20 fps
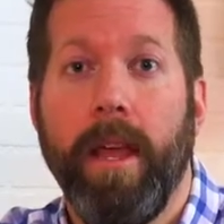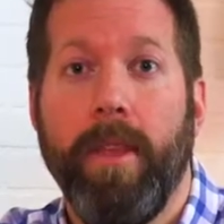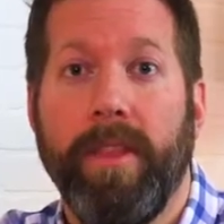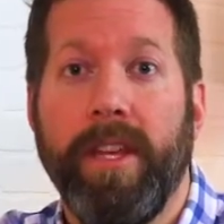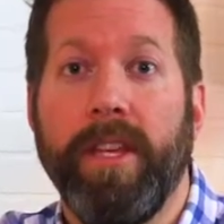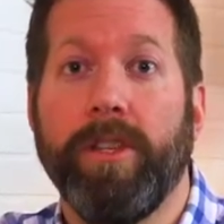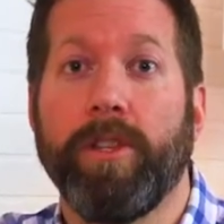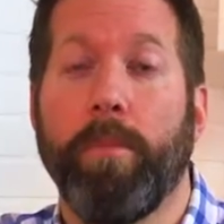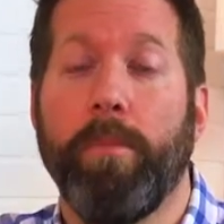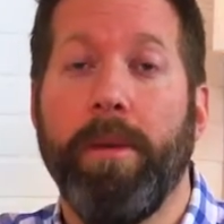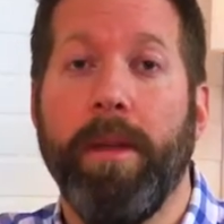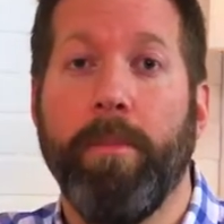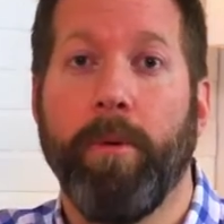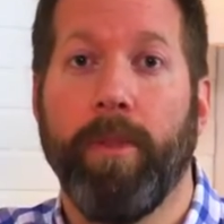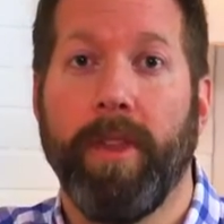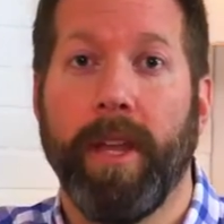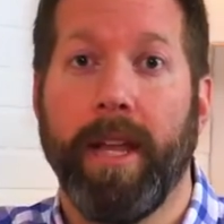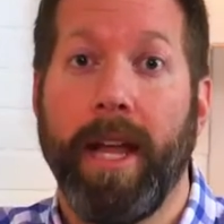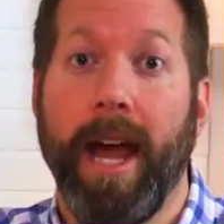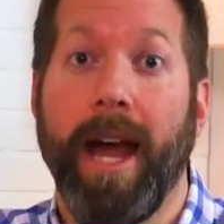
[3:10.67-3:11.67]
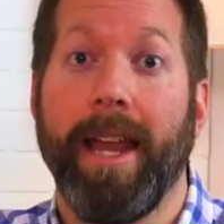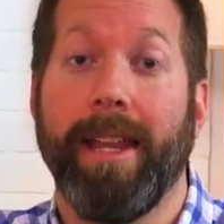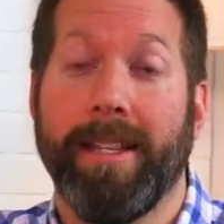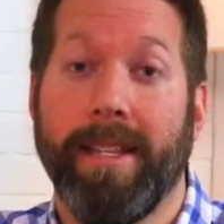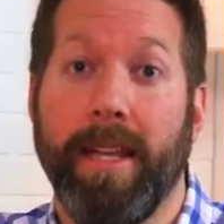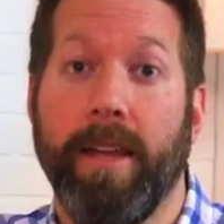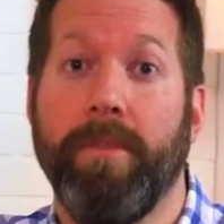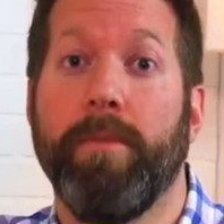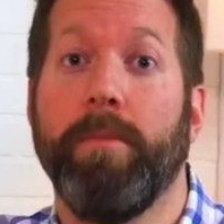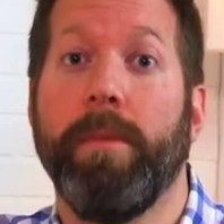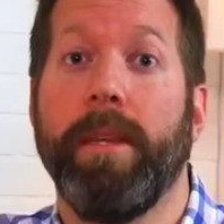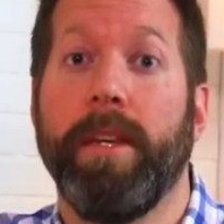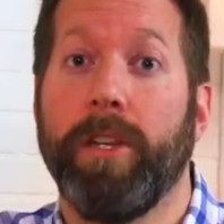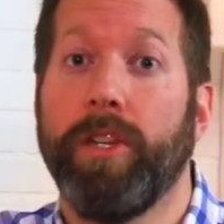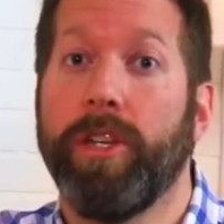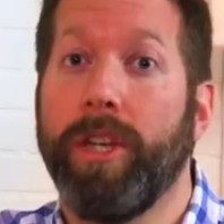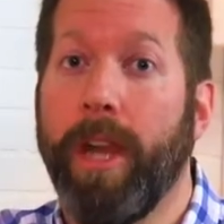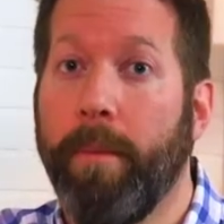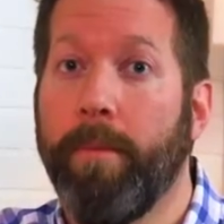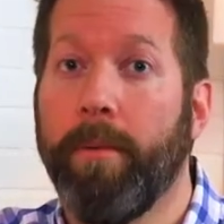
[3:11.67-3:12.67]
these are people that God has given me to
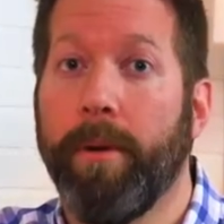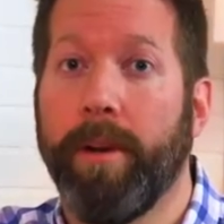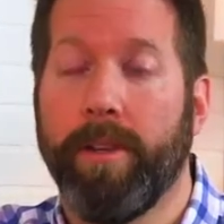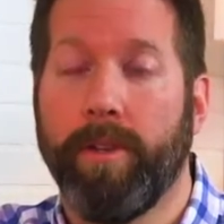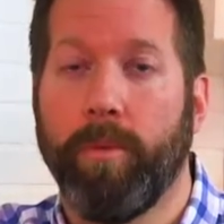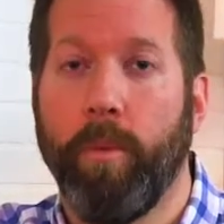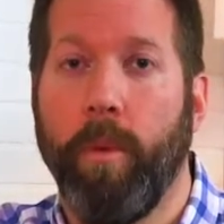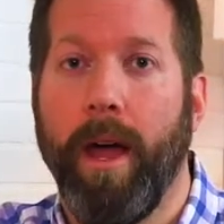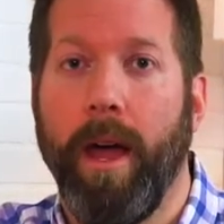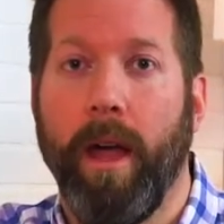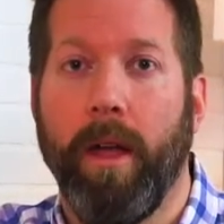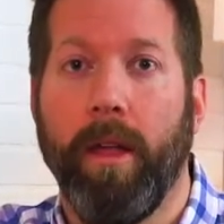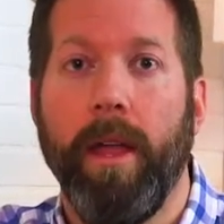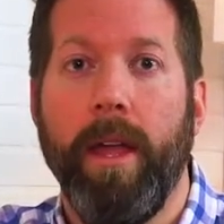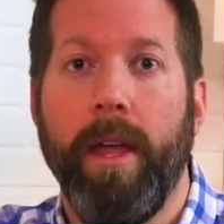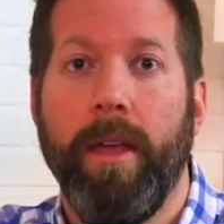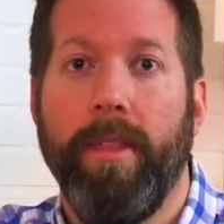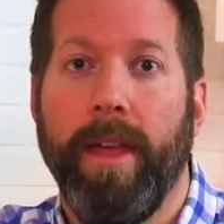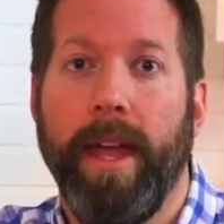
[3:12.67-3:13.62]
shepherd as well,